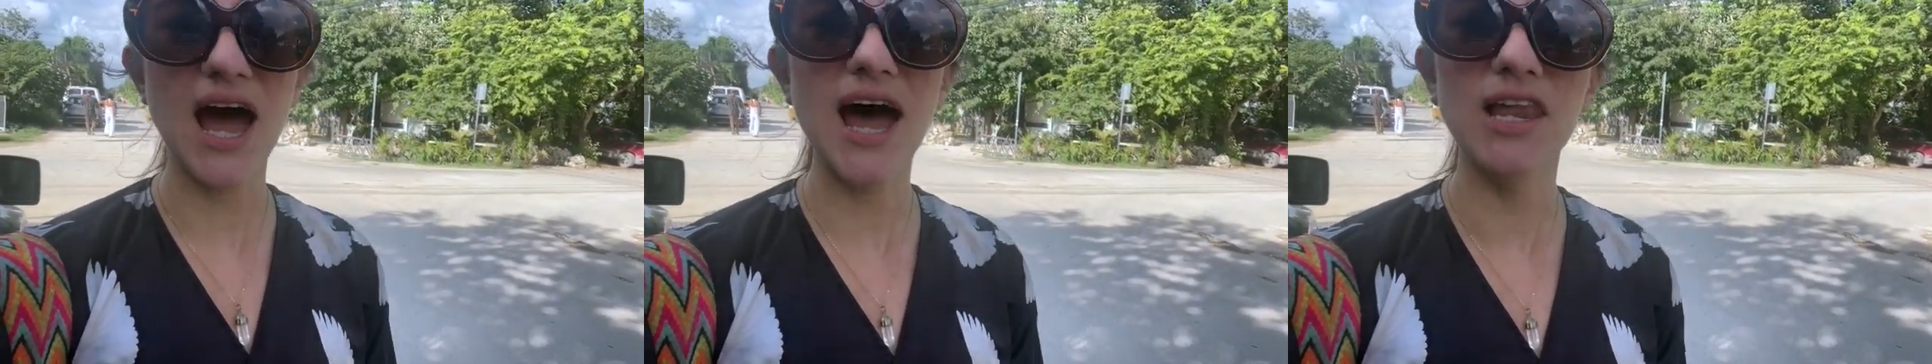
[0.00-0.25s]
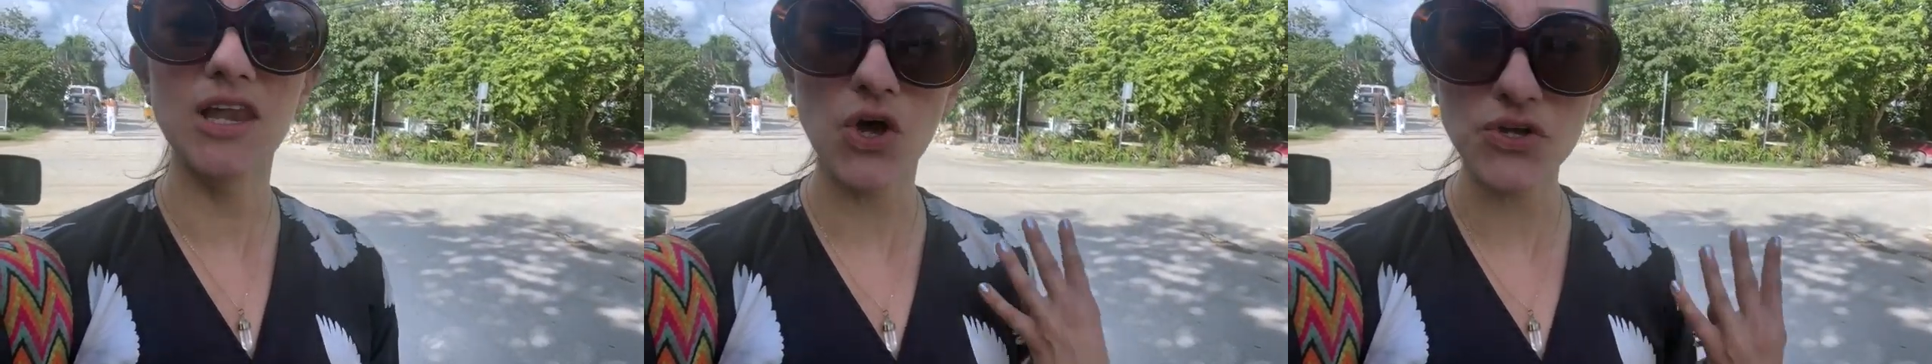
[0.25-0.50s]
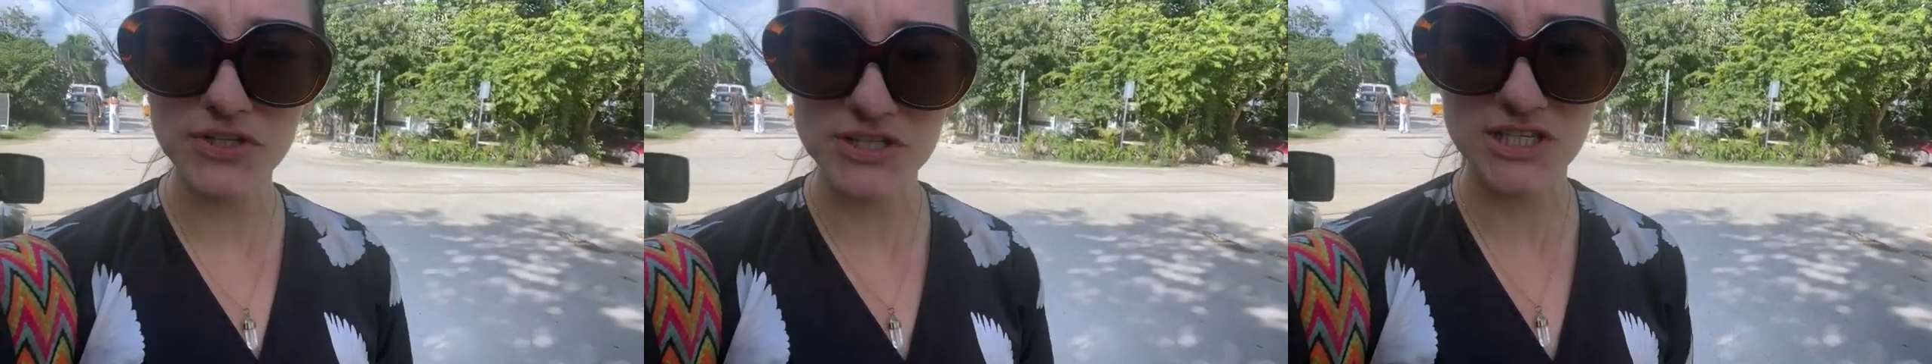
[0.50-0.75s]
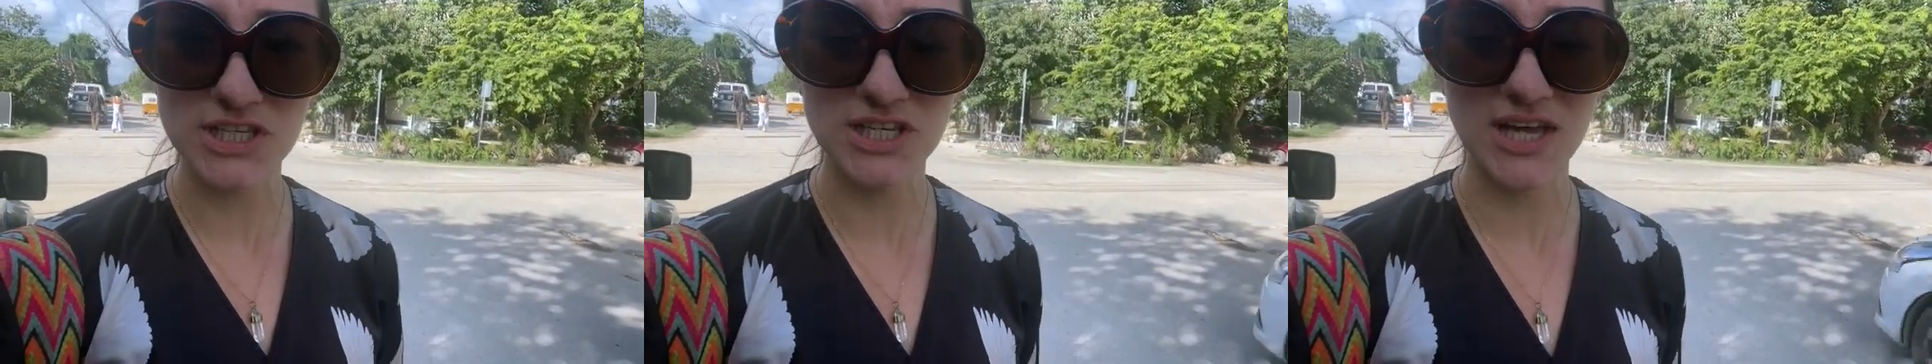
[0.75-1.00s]
a lot
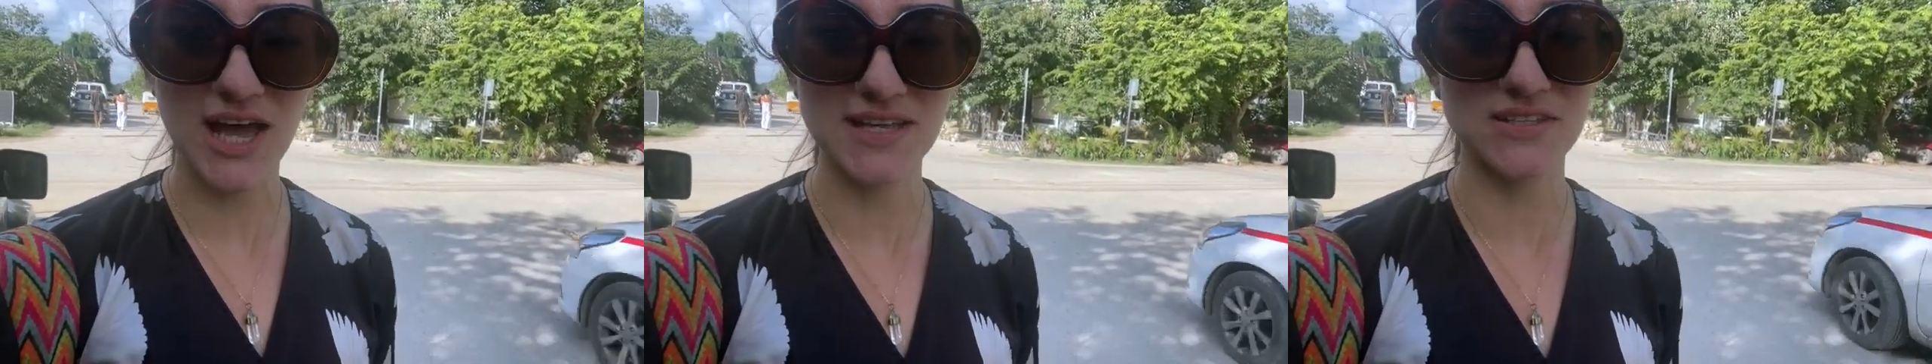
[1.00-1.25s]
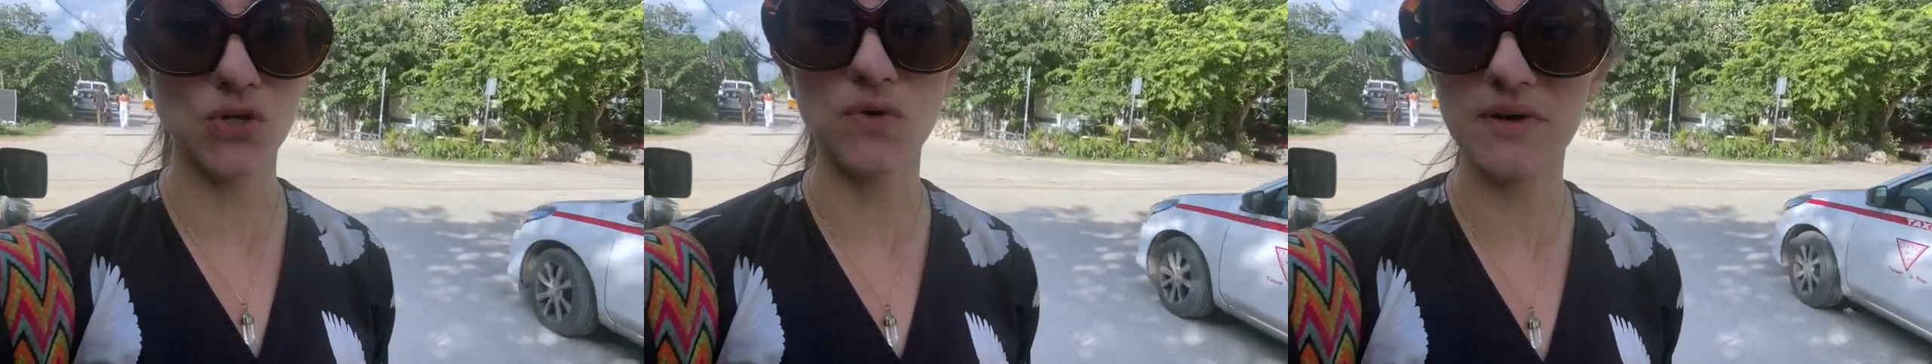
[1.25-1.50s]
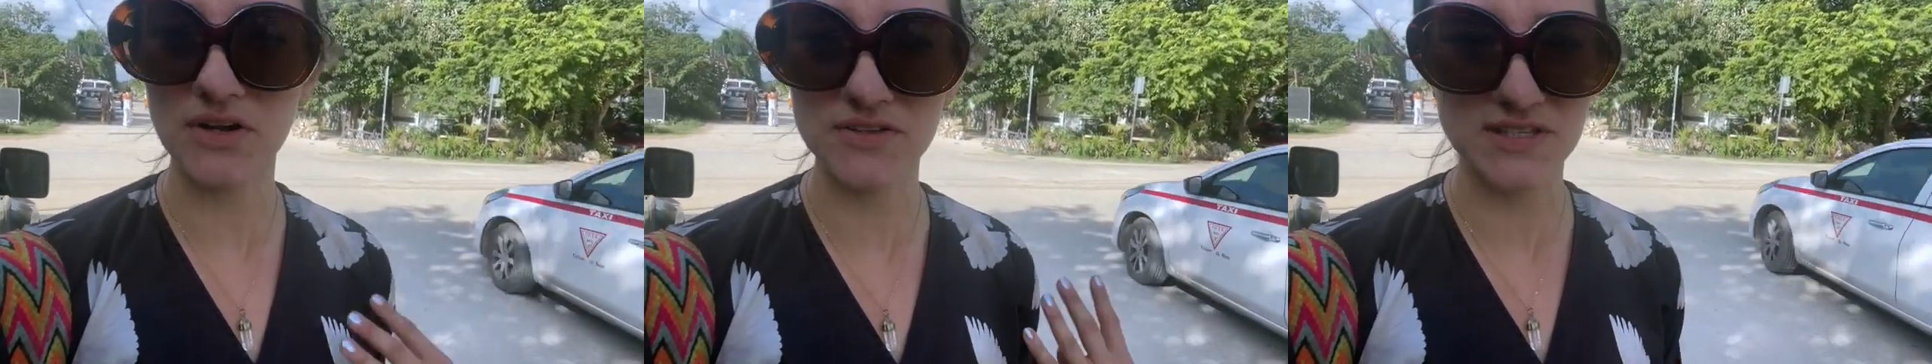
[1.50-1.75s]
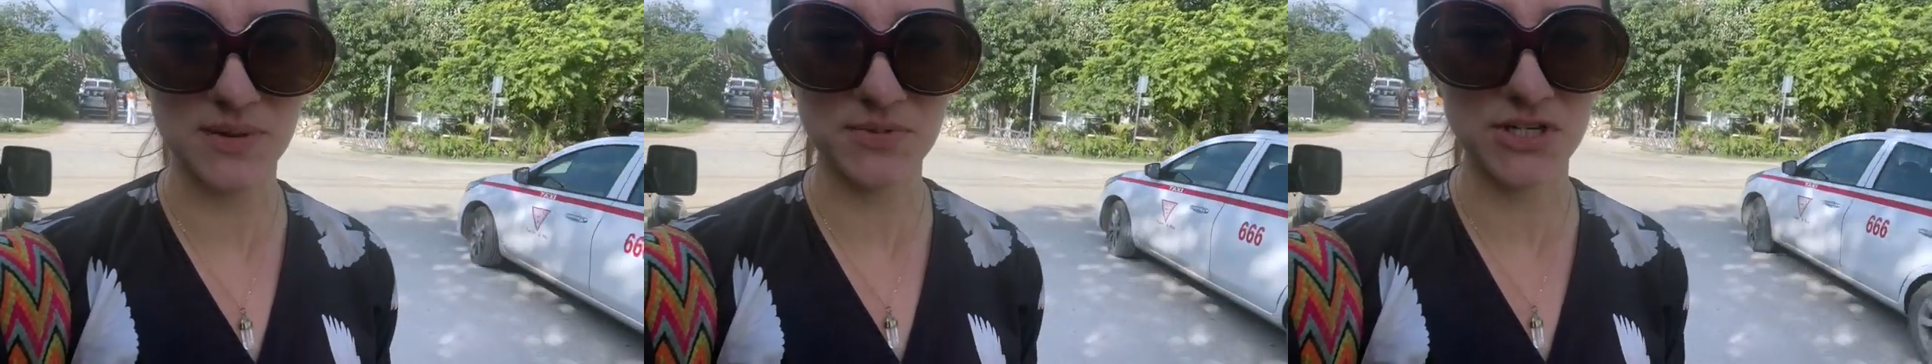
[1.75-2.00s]
as an
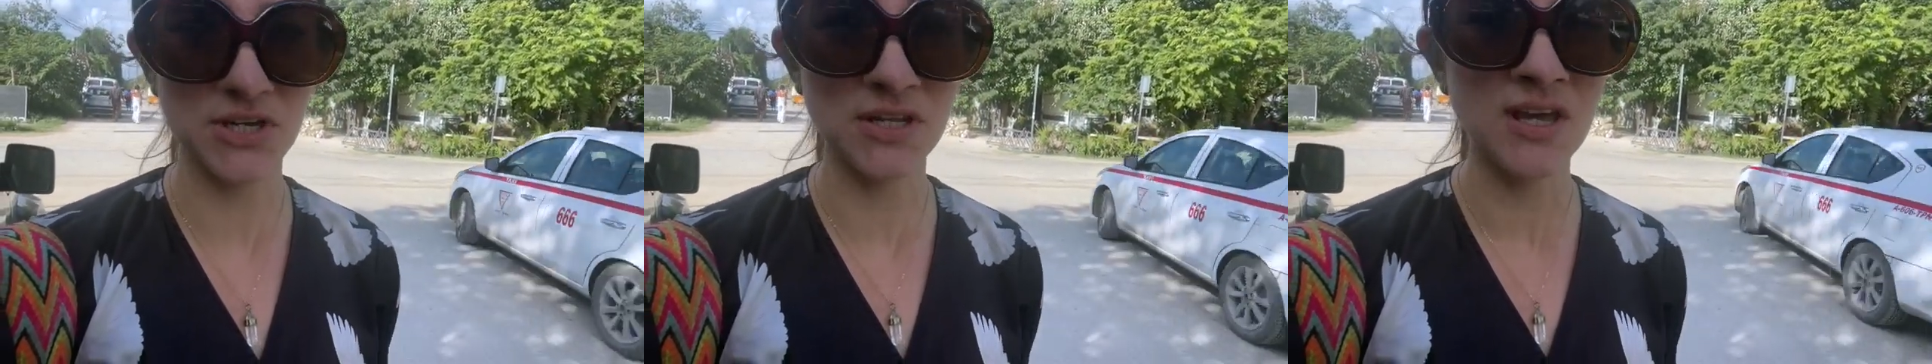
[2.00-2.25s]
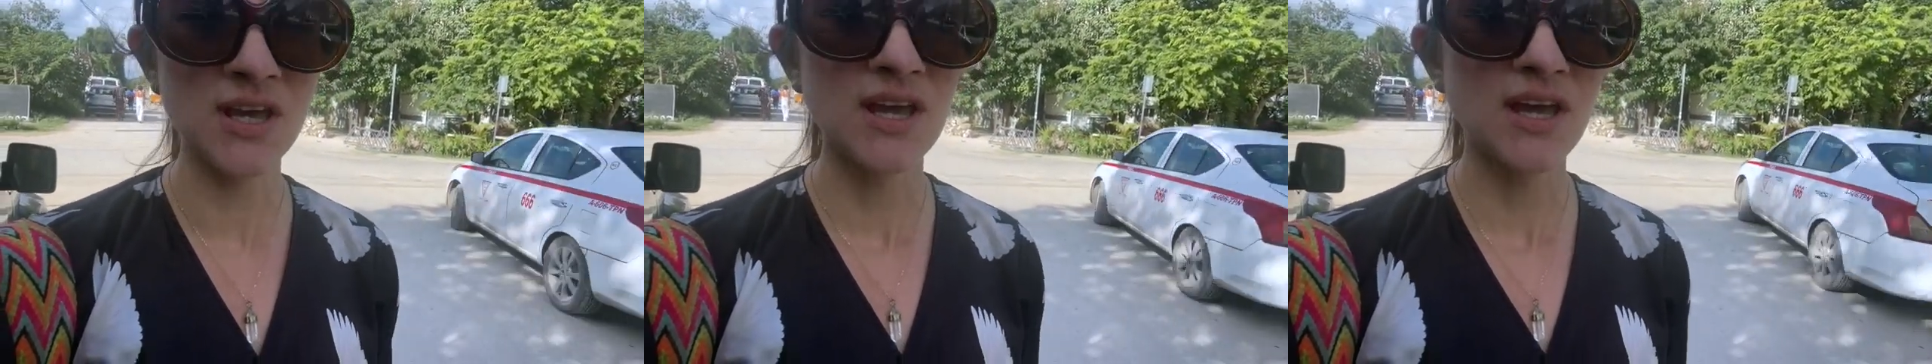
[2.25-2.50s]
overconsumption,